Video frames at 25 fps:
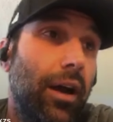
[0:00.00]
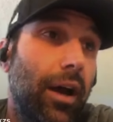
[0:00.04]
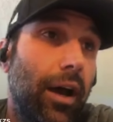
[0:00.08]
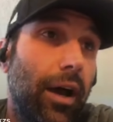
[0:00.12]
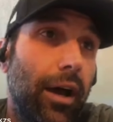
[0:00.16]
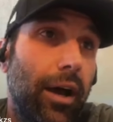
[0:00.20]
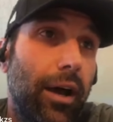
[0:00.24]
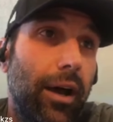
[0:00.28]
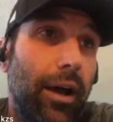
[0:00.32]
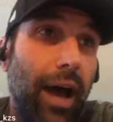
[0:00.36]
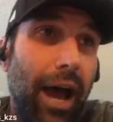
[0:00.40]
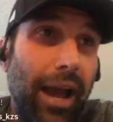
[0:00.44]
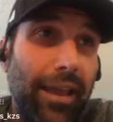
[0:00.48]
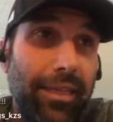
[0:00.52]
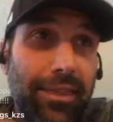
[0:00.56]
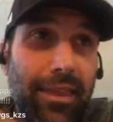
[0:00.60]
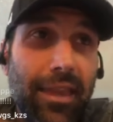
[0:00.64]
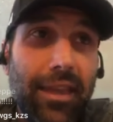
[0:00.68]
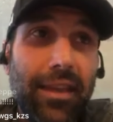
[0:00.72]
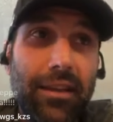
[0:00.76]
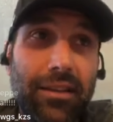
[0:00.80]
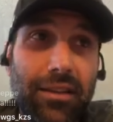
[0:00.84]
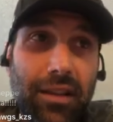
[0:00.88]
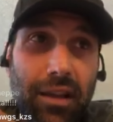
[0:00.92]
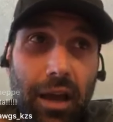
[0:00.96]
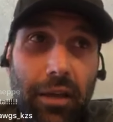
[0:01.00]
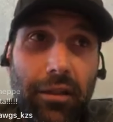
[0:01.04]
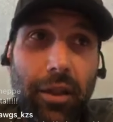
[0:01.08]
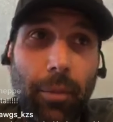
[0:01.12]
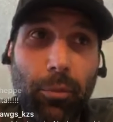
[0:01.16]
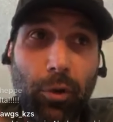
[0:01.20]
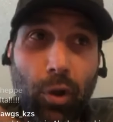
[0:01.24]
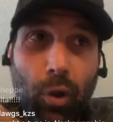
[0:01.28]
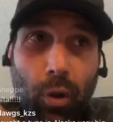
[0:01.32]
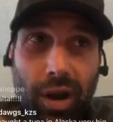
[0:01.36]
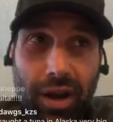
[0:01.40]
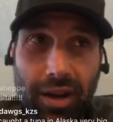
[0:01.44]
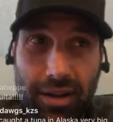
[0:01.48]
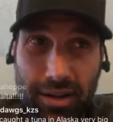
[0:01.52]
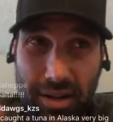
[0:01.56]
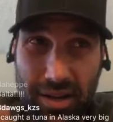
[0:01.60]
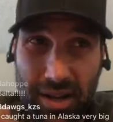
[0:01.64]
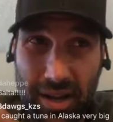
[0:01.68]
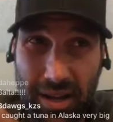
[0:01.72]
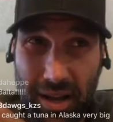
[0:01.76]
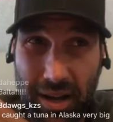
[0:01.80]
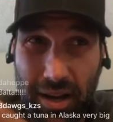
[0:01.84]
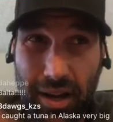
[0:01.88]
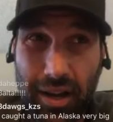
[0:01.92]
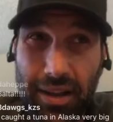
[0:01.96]
I think the blue water
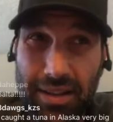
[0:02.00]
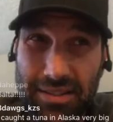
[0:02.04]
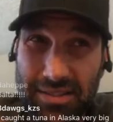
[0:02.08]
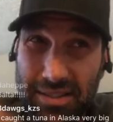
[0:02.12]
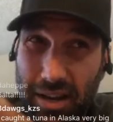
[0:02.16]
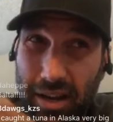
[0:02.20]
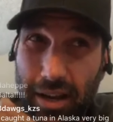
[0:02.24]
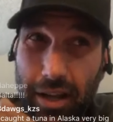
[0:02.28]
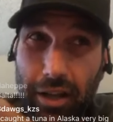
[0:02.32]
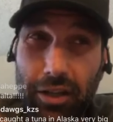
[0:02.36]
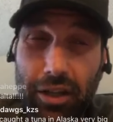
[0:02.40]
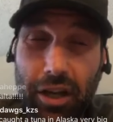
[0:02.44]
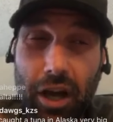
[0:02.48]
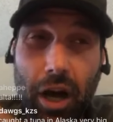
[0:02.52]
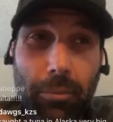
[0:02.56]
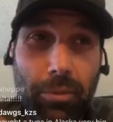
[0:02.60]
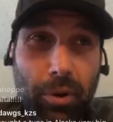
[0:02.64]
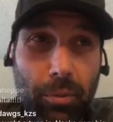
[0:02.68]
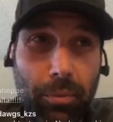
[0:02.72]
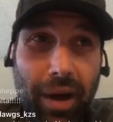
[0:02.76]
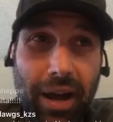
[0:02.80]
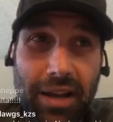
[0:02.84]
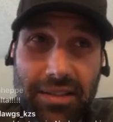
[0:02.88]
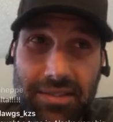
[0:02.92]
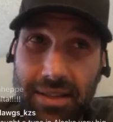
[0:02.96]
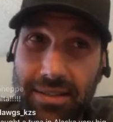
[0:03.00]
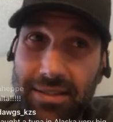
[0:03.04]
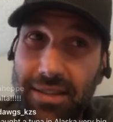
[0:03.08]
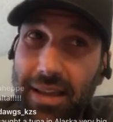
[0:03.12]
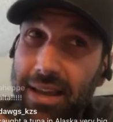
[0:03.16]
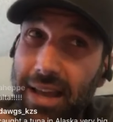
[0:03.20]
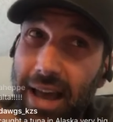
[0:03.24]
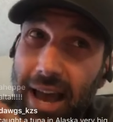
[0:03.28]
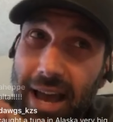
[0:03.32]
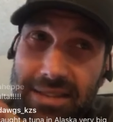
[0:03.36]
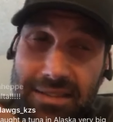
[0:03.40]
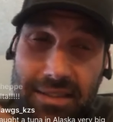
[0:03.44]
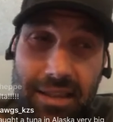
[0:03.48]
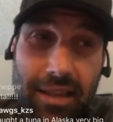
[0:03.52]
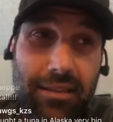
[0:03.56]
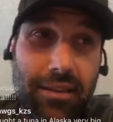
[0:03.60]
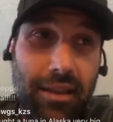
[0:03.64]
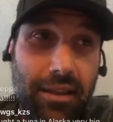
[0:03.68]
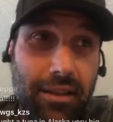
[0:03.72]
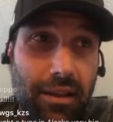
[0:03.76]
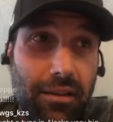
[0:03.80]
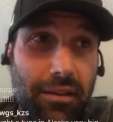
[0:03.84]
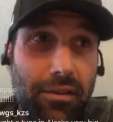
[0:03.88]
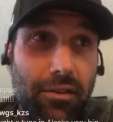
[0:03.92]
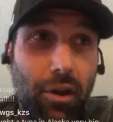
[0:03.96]
gun is a good compromise. It has
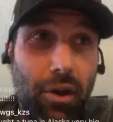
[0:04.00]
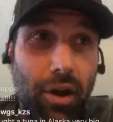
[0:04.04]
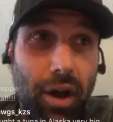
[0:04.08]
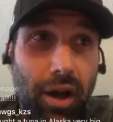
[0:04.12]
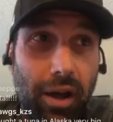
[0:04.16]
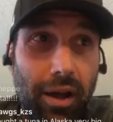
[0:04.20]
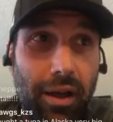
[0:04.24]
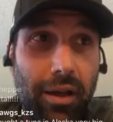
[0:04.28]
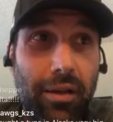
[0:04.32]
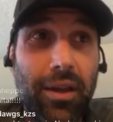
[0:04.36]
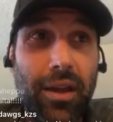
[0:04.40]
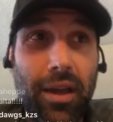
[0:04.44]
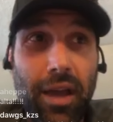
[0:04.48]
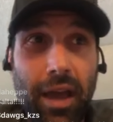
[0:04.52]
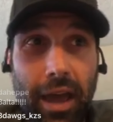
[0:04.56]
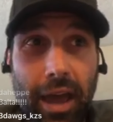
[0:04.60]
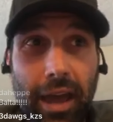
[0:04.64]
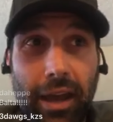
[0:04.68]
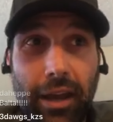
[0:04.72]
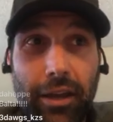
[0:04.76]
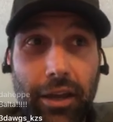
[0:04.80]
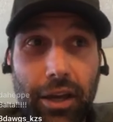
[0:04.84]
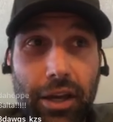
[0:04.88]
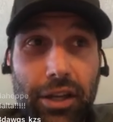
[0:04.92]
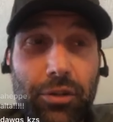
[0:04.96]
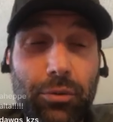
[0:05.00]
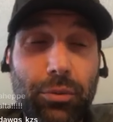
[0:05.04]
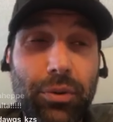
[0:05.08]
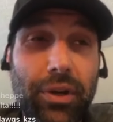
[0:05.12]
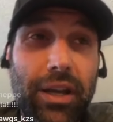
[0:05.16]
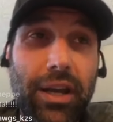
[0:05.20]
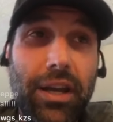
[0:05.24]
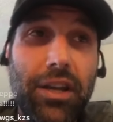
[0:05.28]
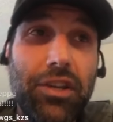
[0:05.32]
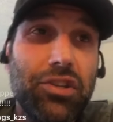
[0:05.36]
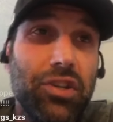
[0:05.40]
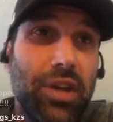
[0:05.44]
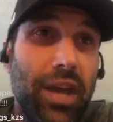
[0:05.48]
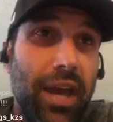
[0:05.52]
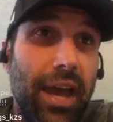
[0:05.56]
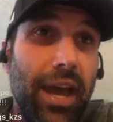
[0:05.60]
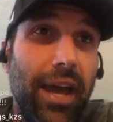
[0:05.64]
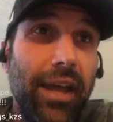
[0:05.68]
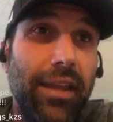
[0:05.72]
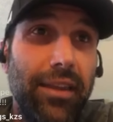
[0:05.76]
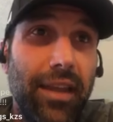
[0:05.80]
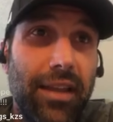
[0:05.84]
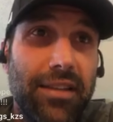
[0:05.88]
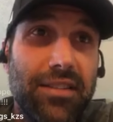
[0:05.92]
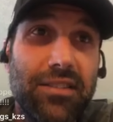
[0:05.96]
a good reach
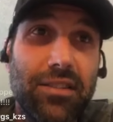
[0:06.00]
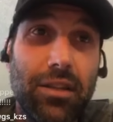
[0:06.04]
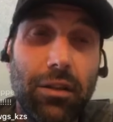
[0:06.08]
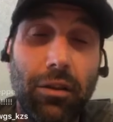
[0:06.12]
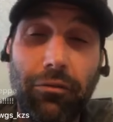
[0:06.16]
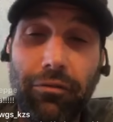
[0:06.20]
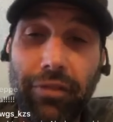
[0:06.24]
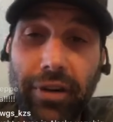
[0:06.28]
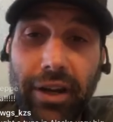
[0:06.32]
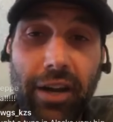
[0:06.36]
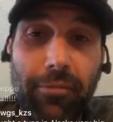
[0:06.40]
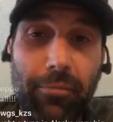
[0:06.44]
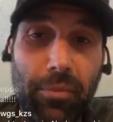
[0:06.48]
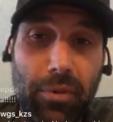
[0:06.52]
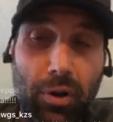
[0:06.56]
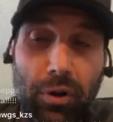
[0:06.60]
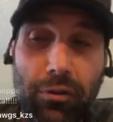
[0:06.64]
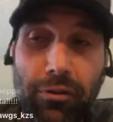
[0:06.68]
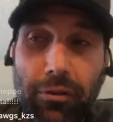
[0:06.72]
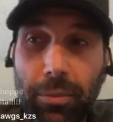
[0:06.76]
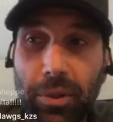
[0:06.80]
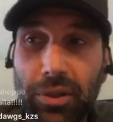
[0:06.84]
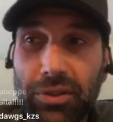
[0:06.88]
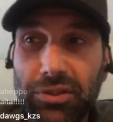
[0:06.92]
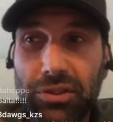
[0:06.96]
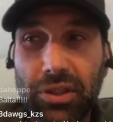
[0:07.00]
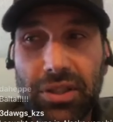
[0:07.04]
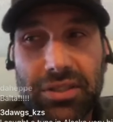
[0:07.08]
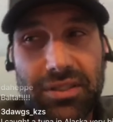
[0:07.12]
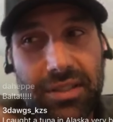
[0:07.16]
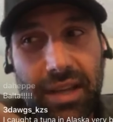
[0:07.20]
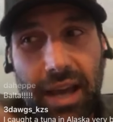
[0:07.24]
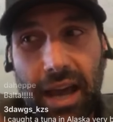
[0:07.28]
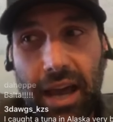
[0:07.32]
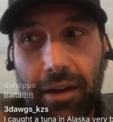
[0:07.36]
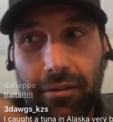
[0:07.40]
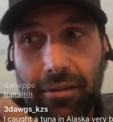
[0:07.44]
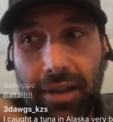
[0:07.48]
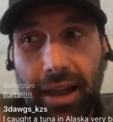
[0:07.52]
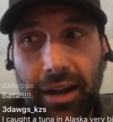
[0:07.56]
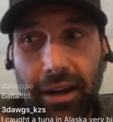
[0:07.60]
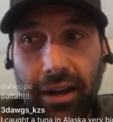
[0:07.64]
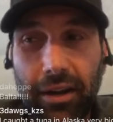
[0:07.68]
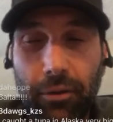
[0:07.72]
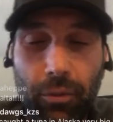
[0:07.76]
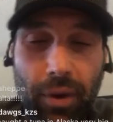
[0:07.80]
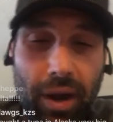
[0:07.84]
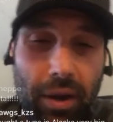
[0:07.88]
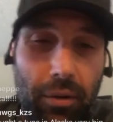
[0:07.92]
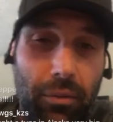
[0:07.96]
and it's still very maneuverable. So it's kind of like
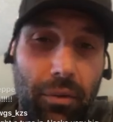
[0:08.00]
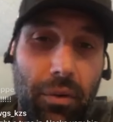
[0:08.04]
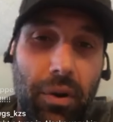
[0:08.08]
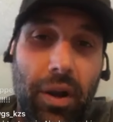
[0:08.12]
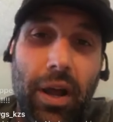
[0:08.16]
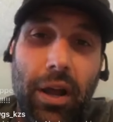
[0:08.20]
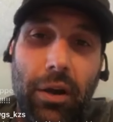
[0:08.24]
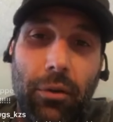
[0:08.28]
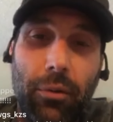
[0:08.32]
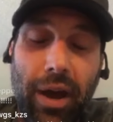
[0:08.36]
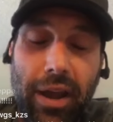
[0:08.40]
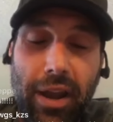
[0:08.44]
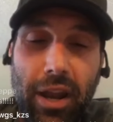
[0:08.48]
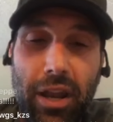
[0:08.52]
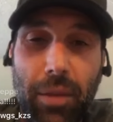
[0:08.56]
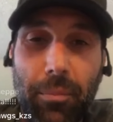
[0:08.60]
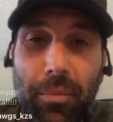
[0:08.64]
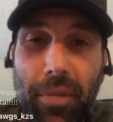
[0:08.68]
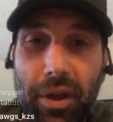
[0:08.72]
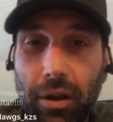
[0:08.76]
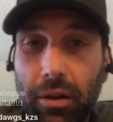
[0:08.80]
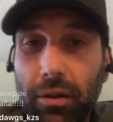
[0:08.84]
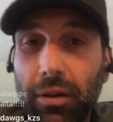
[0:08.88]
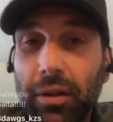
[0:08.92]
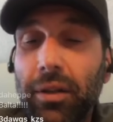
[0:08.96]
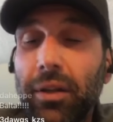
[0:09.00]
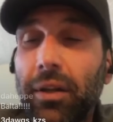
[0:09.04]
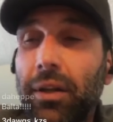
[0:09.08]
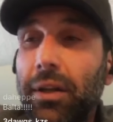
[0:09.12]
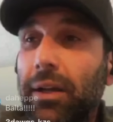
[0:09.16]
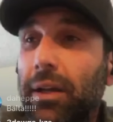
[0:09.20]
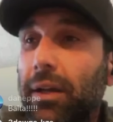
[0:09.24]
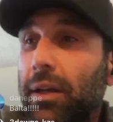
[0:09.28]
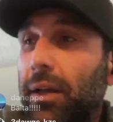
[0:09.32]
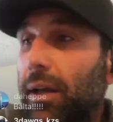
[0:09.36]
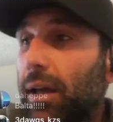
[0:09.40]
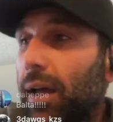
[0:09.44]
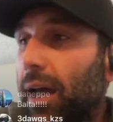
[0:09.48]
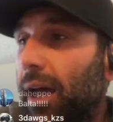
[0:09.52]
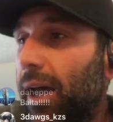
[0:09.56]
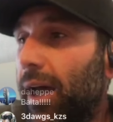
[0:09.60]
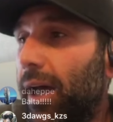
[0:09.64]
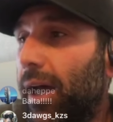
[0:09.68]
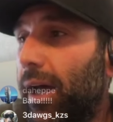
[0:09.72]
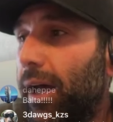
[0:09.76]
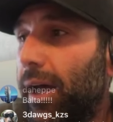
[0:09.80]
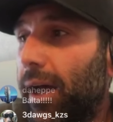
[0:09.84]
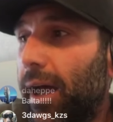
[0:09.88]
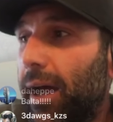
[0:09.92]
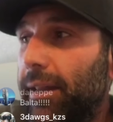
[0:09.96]
right in the middle.
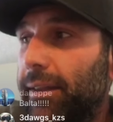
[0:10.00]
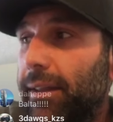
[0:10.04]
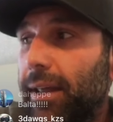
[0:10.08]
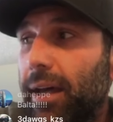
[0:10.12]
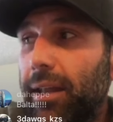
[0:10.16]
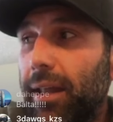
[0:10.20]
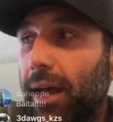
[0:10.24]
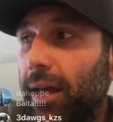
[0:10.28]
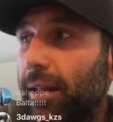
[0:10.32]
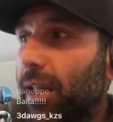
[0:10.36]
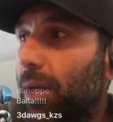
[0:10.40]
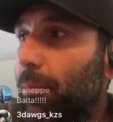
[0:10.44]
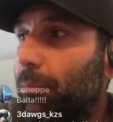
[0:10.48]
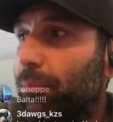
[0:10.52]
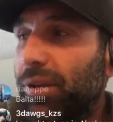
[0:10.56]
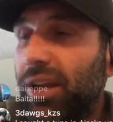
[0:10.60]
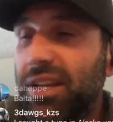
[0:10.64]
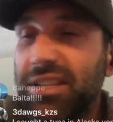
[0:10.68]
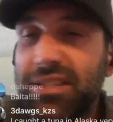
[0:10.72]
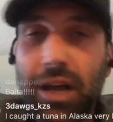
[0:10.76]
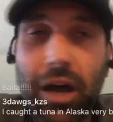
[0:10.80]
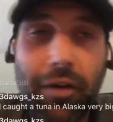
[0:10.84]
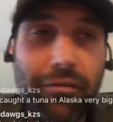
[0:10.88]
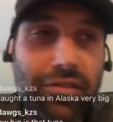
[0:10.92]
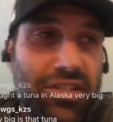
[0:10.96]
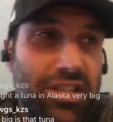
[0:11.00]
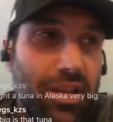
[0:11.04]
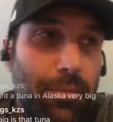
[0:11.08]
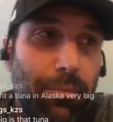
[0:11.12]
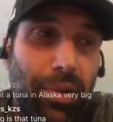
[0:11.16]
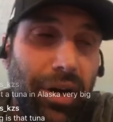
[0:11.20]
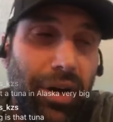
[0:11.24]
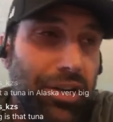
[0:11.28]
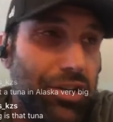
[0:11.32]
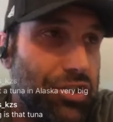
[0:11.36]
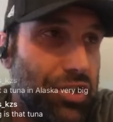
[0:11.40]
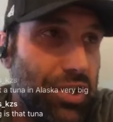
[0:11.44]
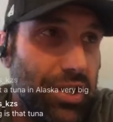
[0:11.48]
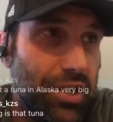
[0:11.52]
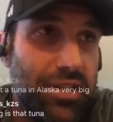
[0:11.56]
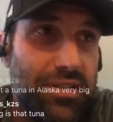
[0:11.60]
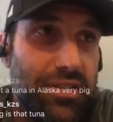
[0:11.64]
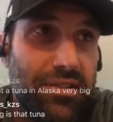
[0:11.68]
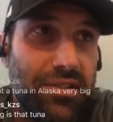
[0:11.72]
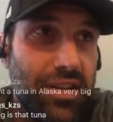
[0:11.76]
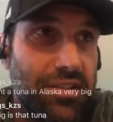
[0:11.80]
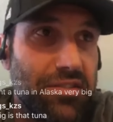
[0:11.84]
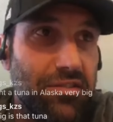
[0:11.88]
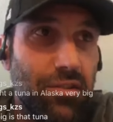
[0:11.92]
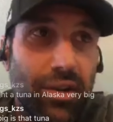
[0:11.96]
And then plus obviously
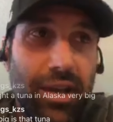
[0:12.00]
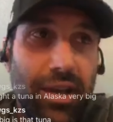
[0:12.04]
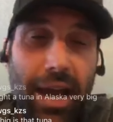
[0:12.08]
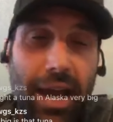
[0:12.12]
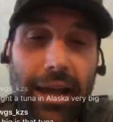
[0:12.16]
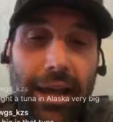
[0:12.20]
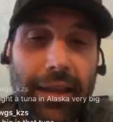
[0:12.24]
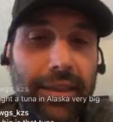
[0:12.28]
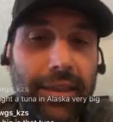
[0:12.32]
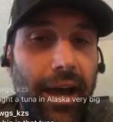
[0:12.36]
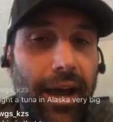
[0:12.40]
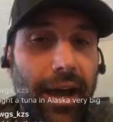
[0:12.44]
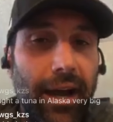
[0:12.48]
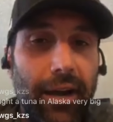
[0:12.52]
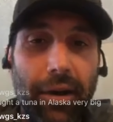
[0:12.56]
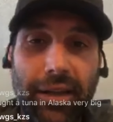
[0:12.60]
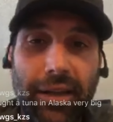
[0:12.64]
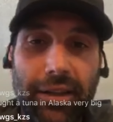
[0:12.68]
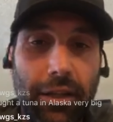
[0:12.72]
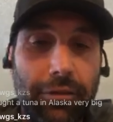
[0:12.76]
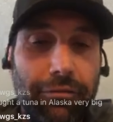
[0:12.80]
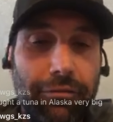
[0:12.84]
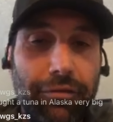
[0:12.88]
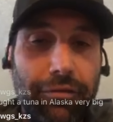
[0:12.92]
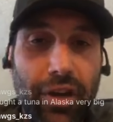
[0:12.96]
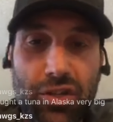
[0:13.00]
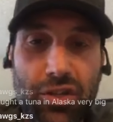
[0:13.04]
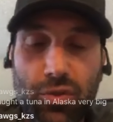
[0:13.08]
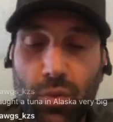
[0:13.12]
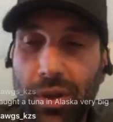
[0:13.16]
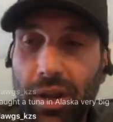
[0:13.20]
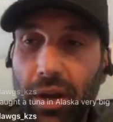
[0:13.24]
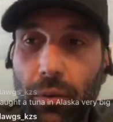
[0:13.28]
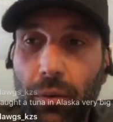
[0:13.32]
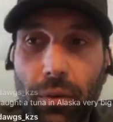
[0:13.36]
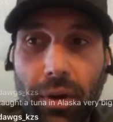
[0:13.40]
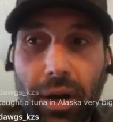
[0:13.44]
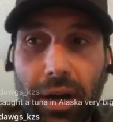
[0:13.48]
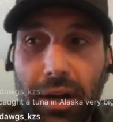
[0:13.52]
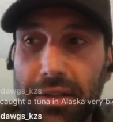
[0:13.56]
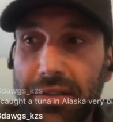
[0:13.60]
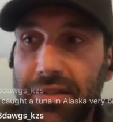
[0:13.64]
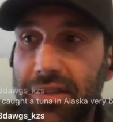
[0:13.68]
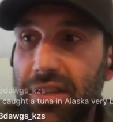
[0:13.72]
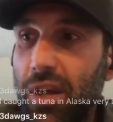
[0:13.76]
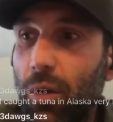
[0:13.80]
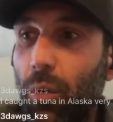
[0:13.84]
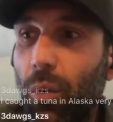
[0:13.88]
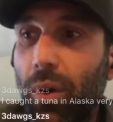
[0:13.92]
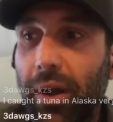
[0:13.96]
bungees just to kind of tire out the fish when it runs.
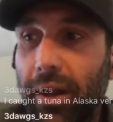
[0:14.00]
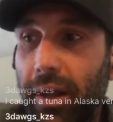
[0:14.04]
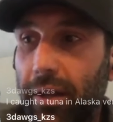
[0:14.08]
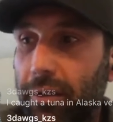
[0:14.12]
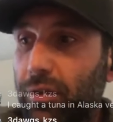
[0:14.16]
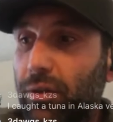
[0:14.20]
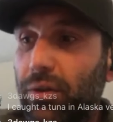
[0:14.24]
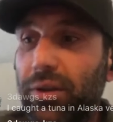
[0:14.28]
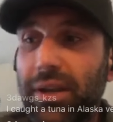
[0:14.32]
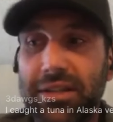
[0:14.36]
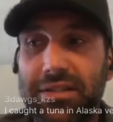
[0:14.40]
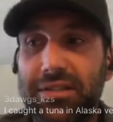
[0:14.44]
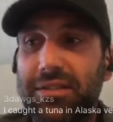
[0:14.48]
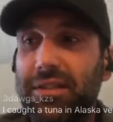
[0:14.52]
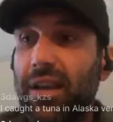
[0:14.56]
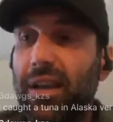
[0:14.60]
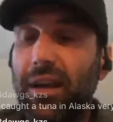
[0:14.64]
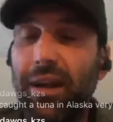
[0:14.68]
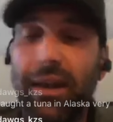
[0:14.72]
You want it to just